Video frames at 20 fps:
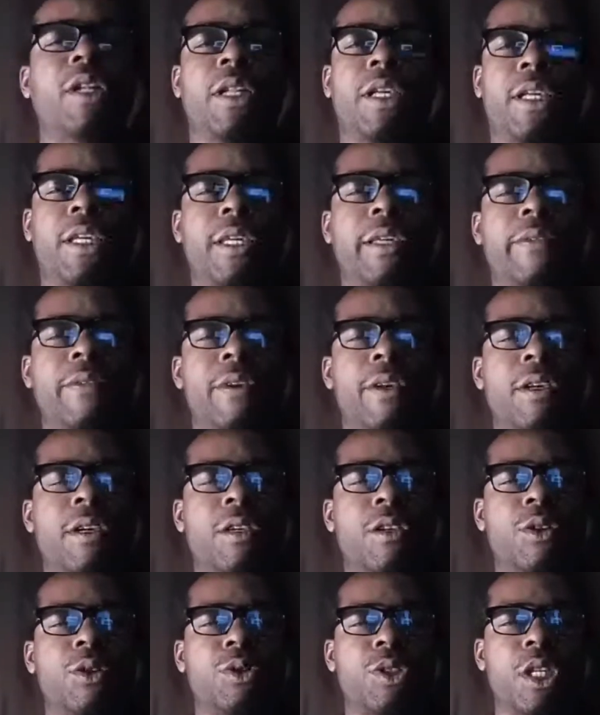leave.
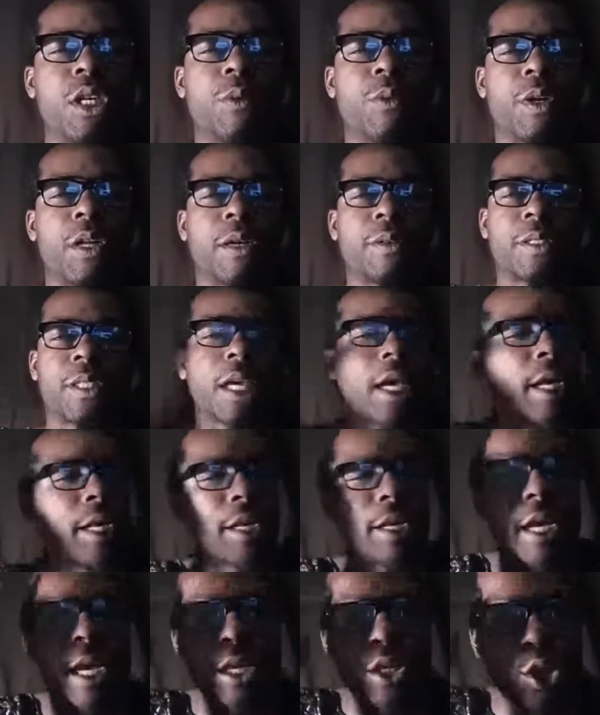You see what I'm saying?
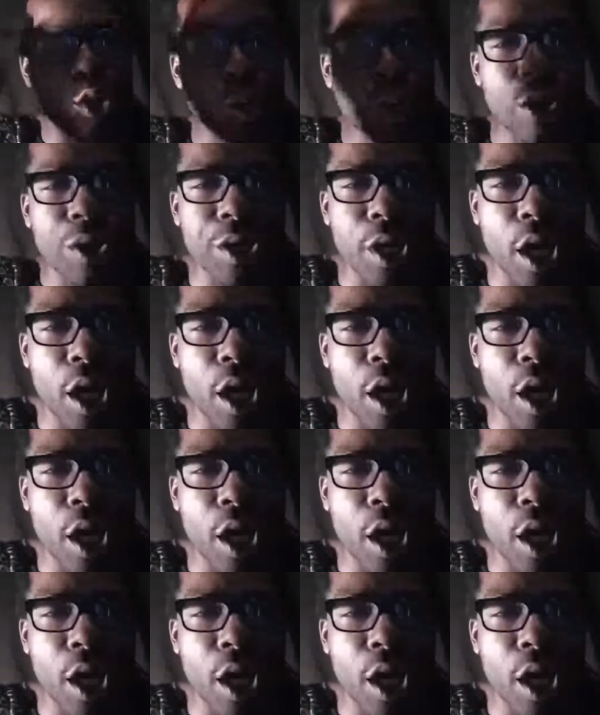And you would